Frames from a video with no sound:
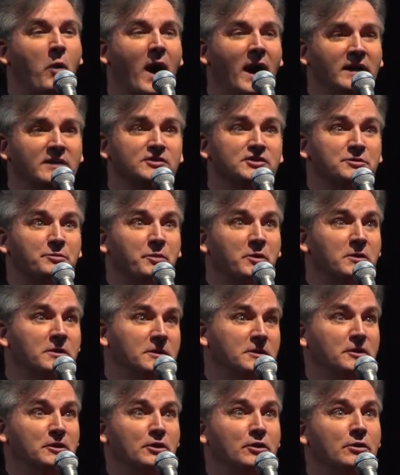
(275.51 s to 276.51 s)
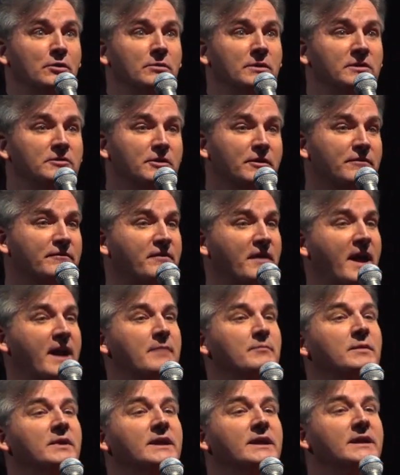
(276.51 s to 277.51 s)
Why did you put you and your
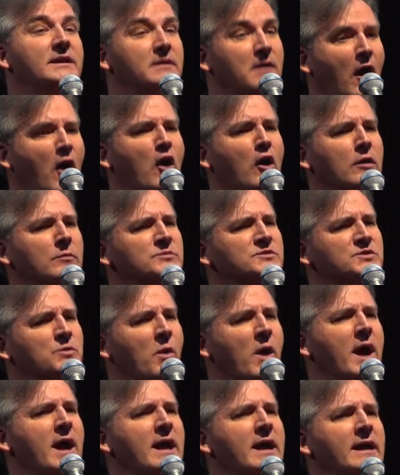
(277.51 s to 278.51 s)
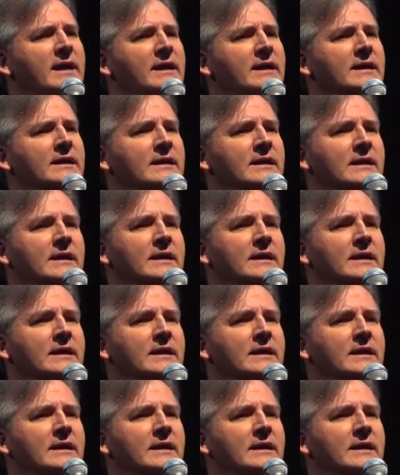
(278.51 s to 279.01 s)
family in harm's way?